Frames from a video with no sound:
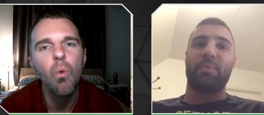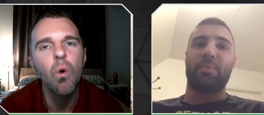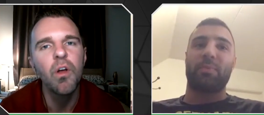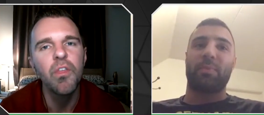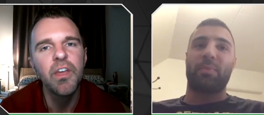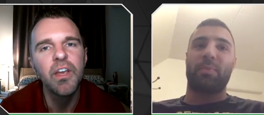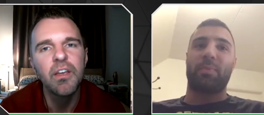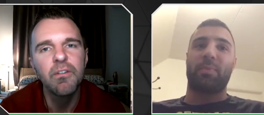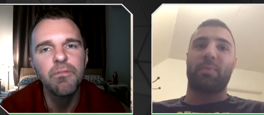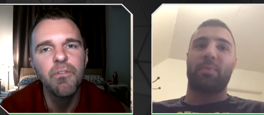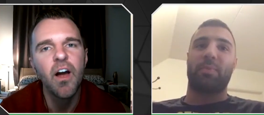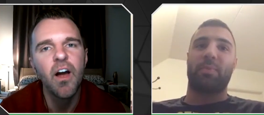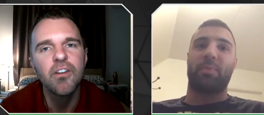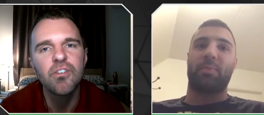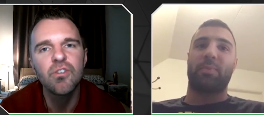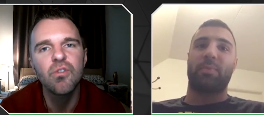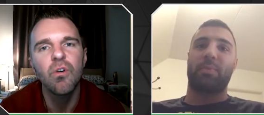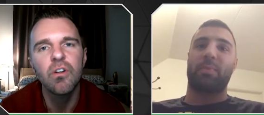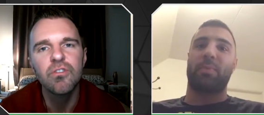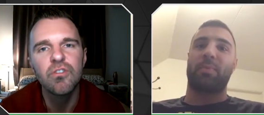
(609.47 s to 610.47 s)
Speaker 1: where they can find
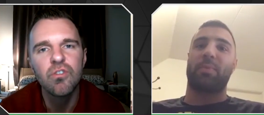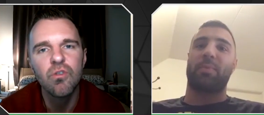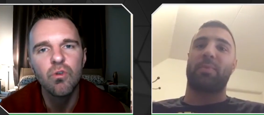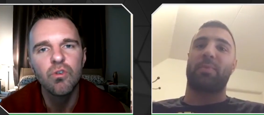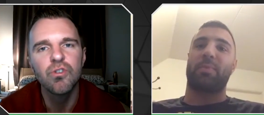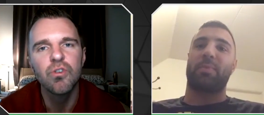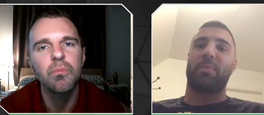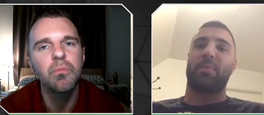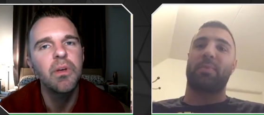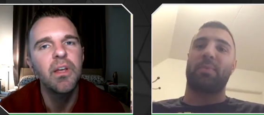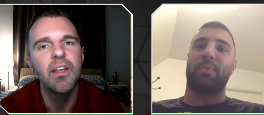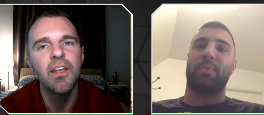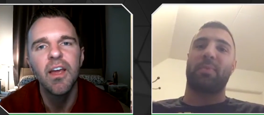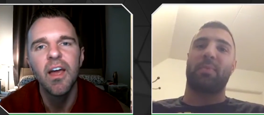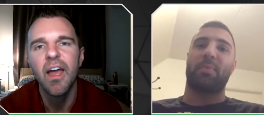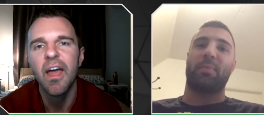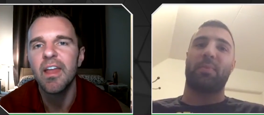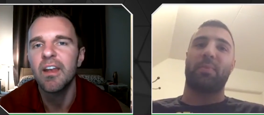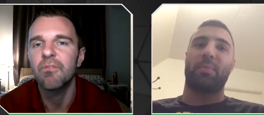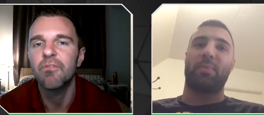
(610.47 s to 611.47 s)
you on social
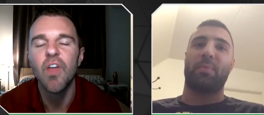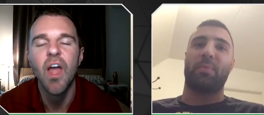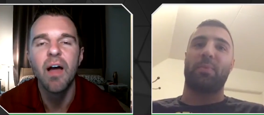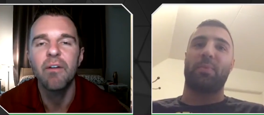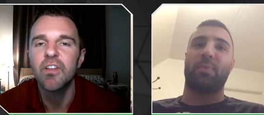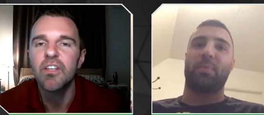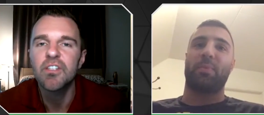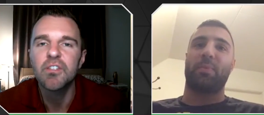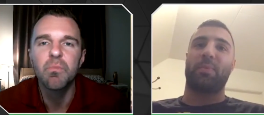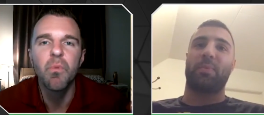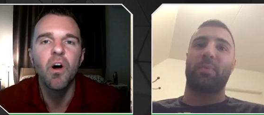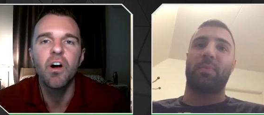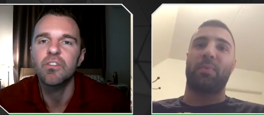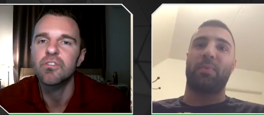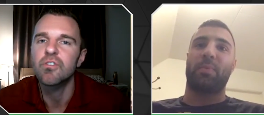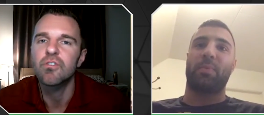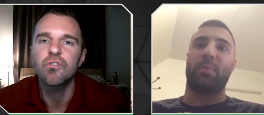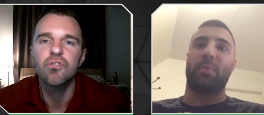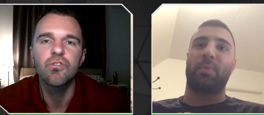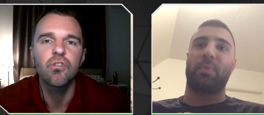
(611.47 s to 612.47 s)
media, and if you have any
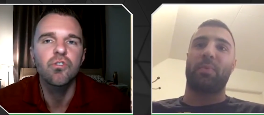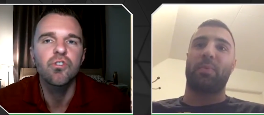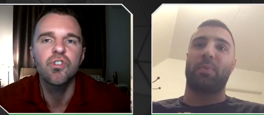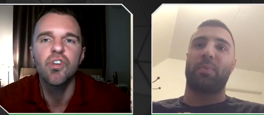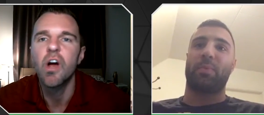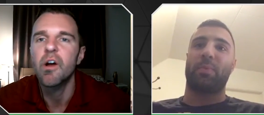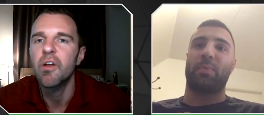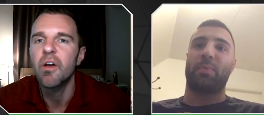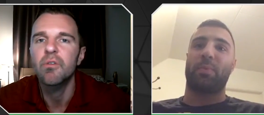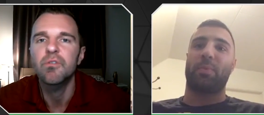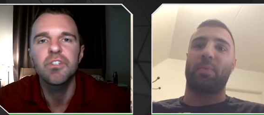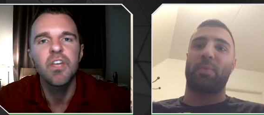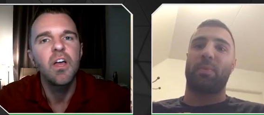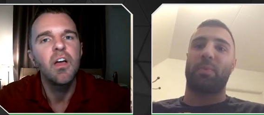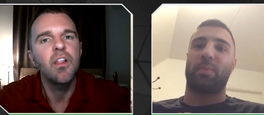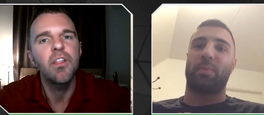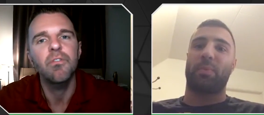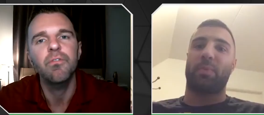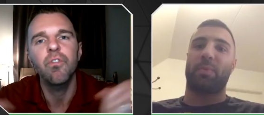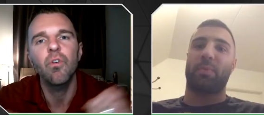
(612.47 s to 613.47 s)
sponsors or shout outs,
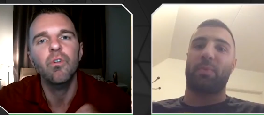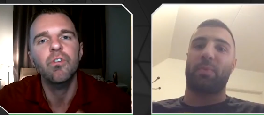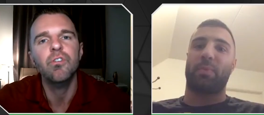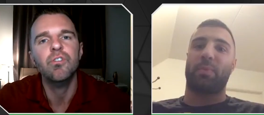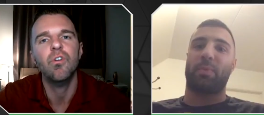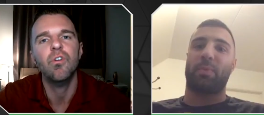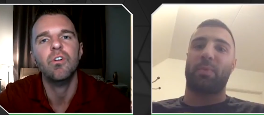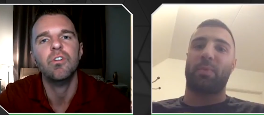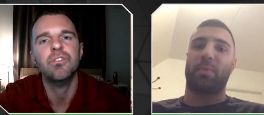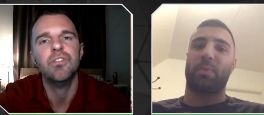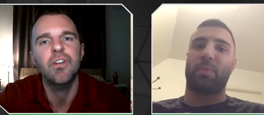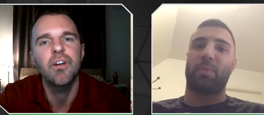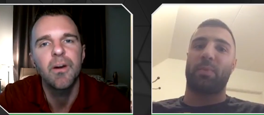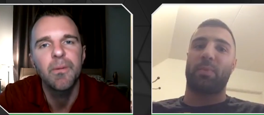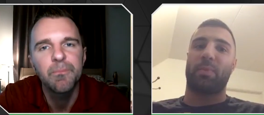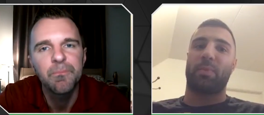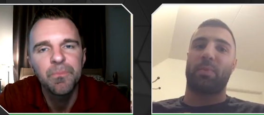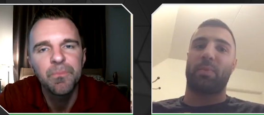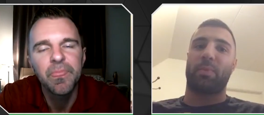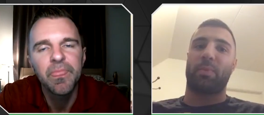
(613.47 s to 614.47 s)
the floor is yours, sir.
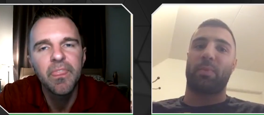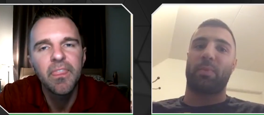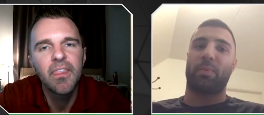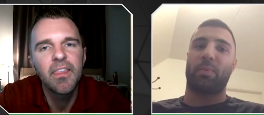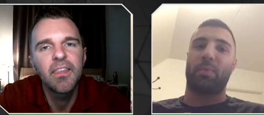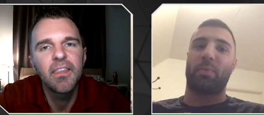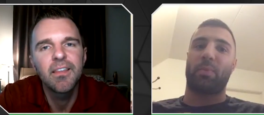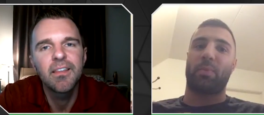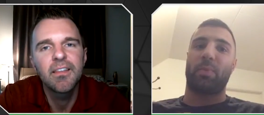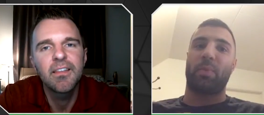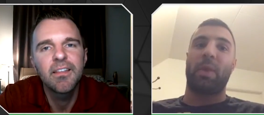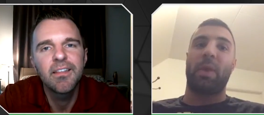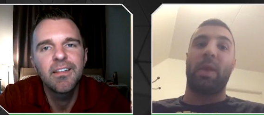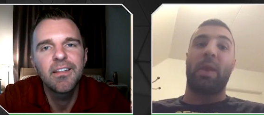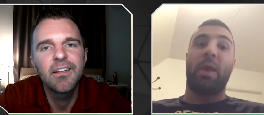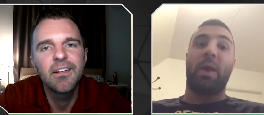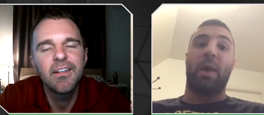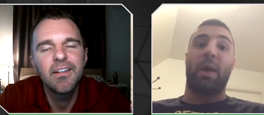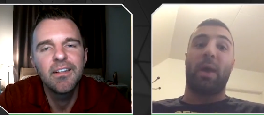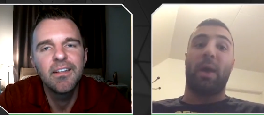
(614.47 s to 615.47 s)

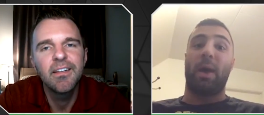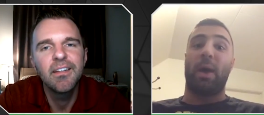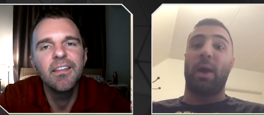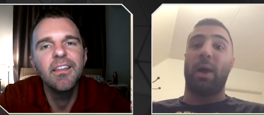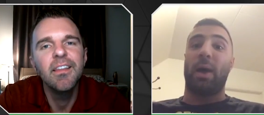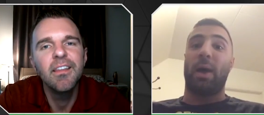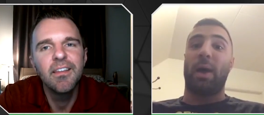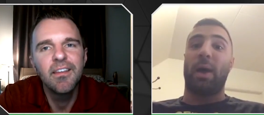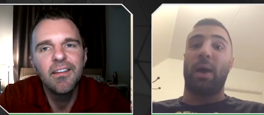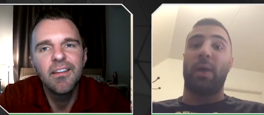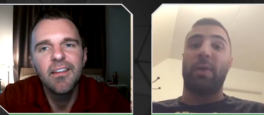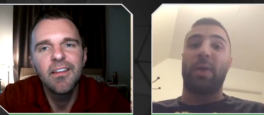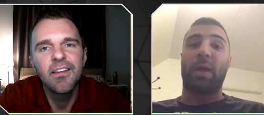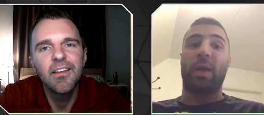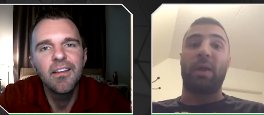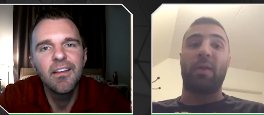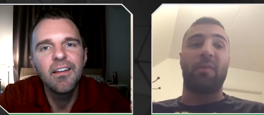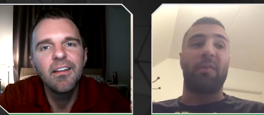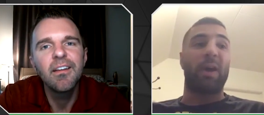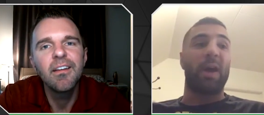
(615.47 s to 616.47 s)
Speaker 2: Uh, they
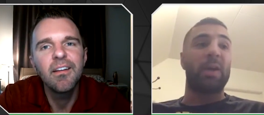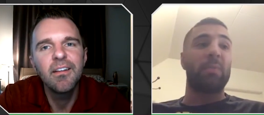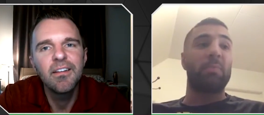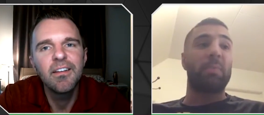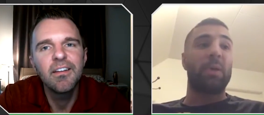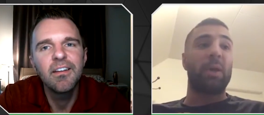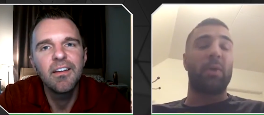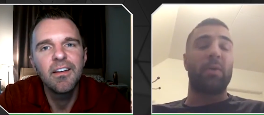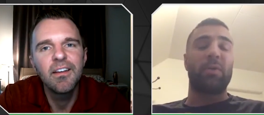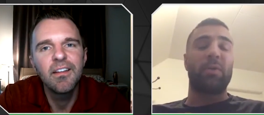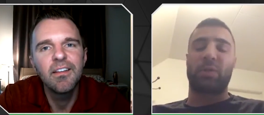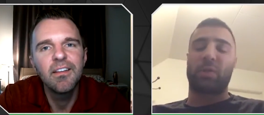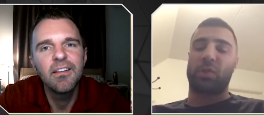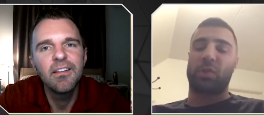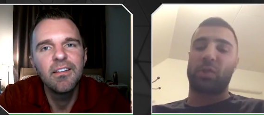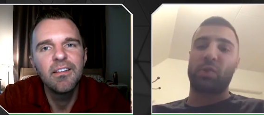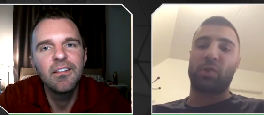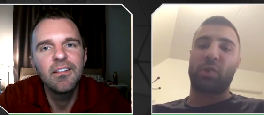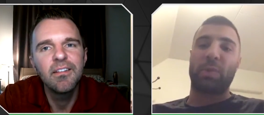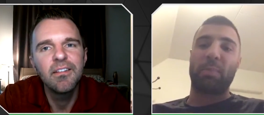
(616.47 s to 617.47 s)
can find me on
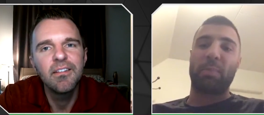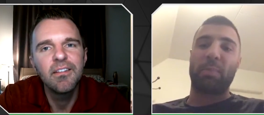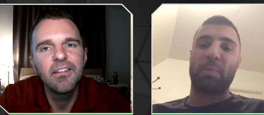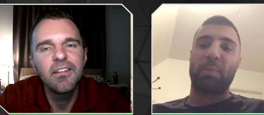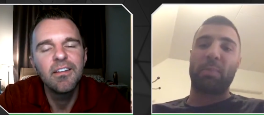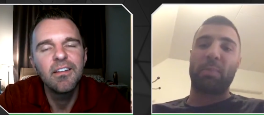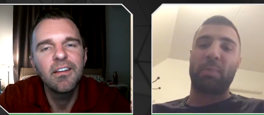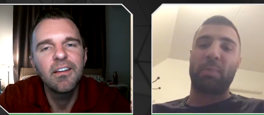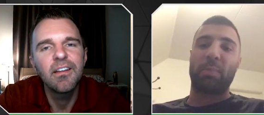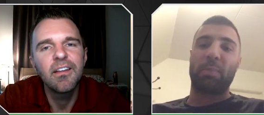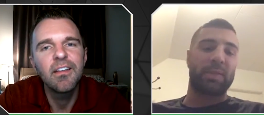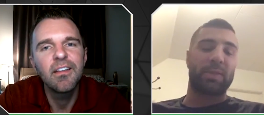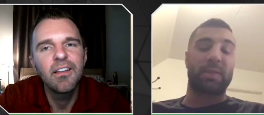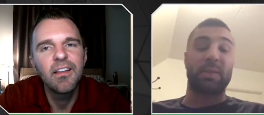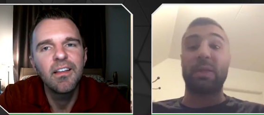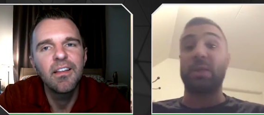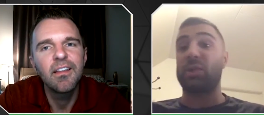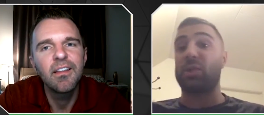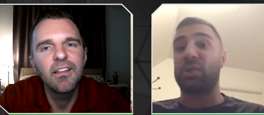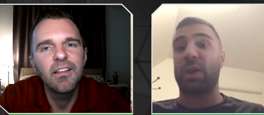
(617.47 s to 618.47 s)
social medias,
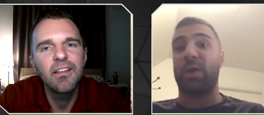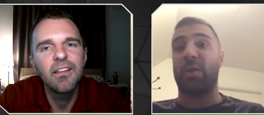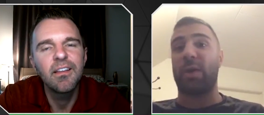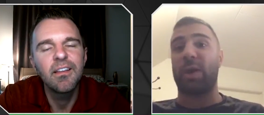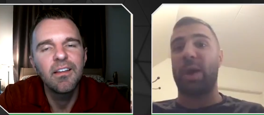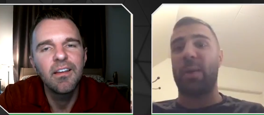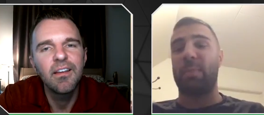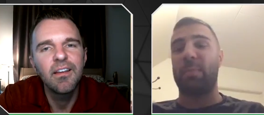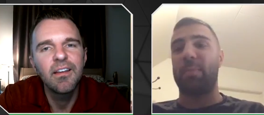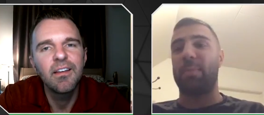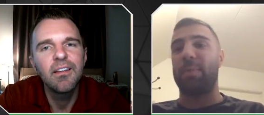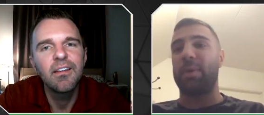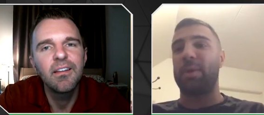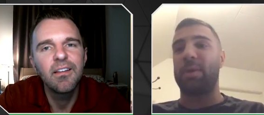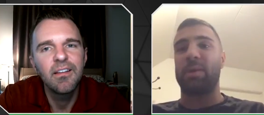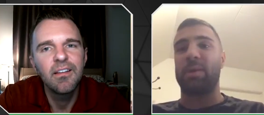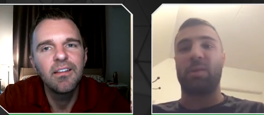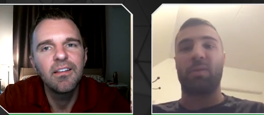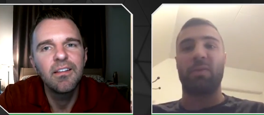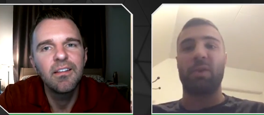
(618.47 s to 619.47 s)
Instagram,
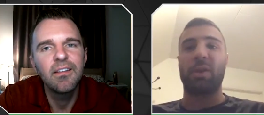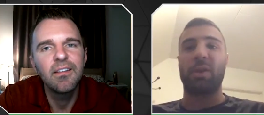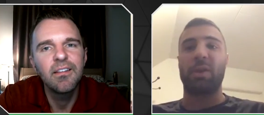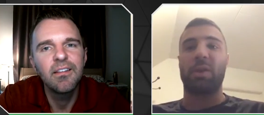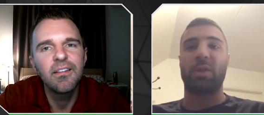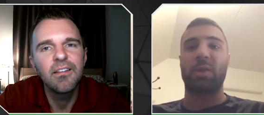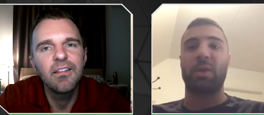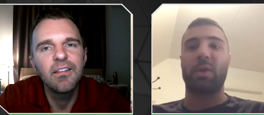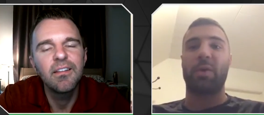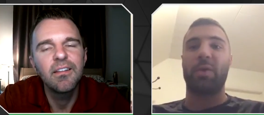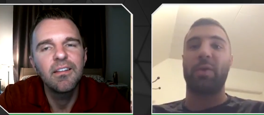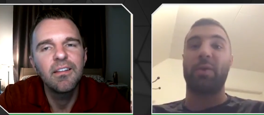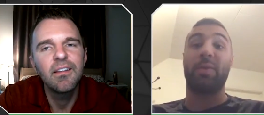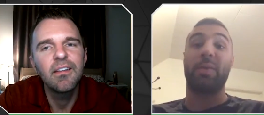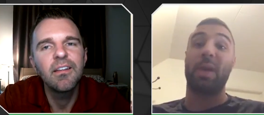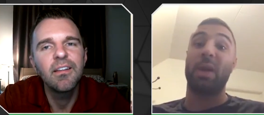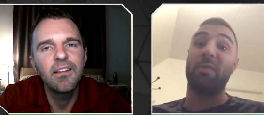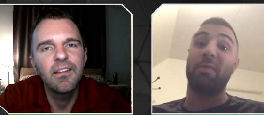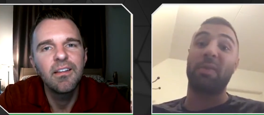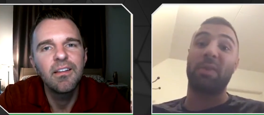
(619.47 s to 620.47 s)
Twitter,
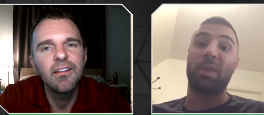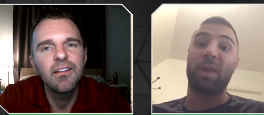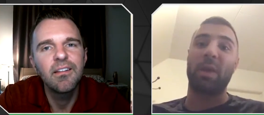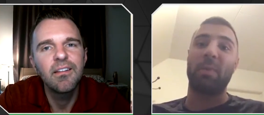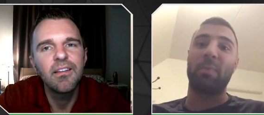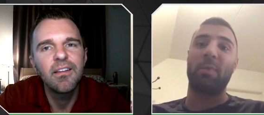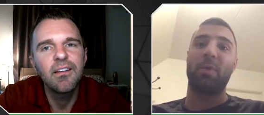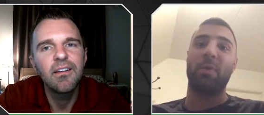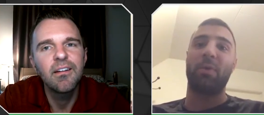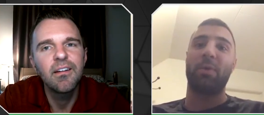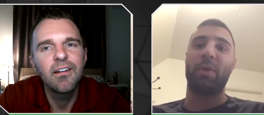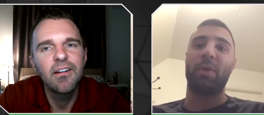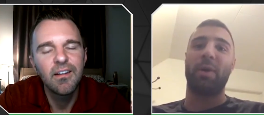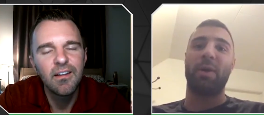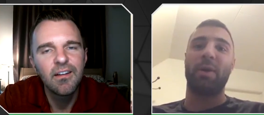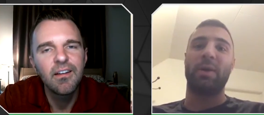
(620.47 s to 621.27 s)
David Teymur.